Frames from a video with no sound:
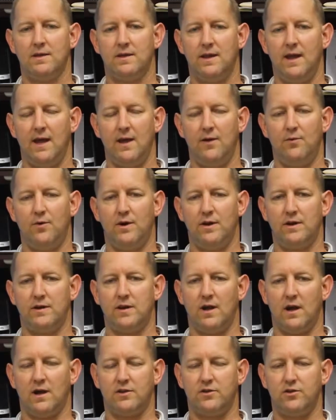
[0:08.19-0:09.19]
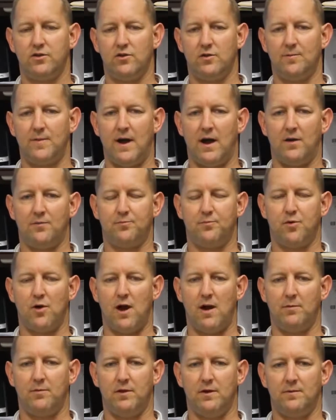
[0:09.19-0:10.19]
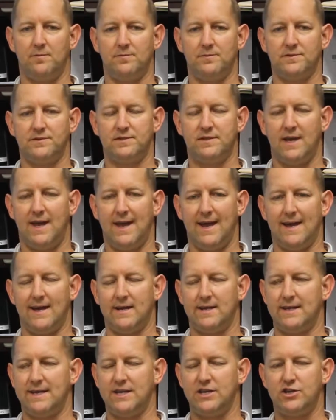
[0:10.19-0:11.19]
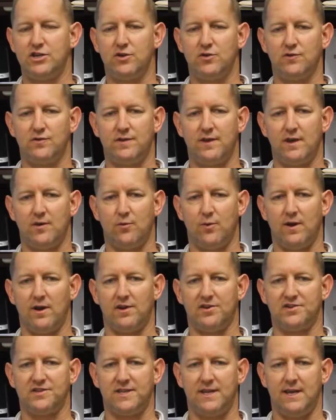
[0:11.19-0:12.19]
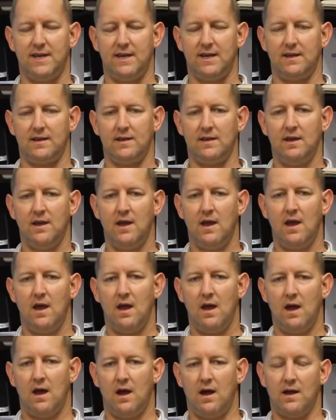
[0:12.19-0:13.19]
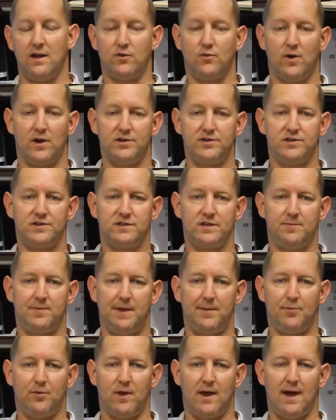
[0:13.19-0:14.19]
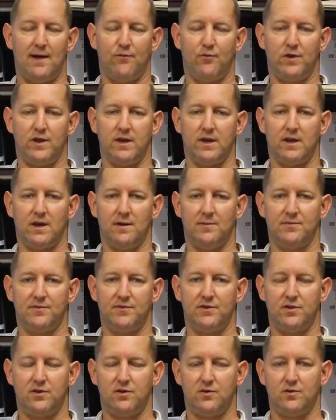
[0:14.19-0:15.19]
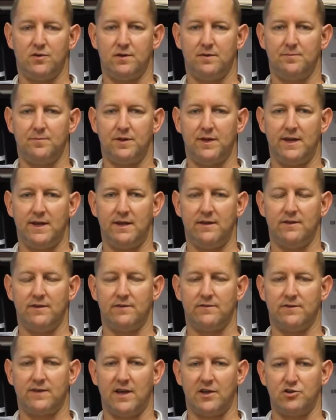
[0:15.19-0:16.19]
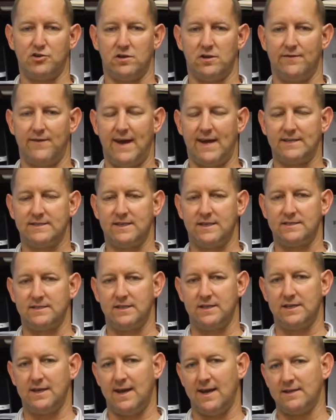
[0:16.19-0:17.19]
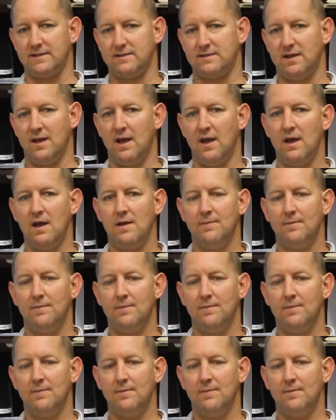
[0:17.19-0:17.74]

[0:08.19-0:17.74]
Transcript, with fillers: Today I want to talk to you about problems and issues that we are seeing uh, and questions that people have when it comes to completing the schedule of assets and debts.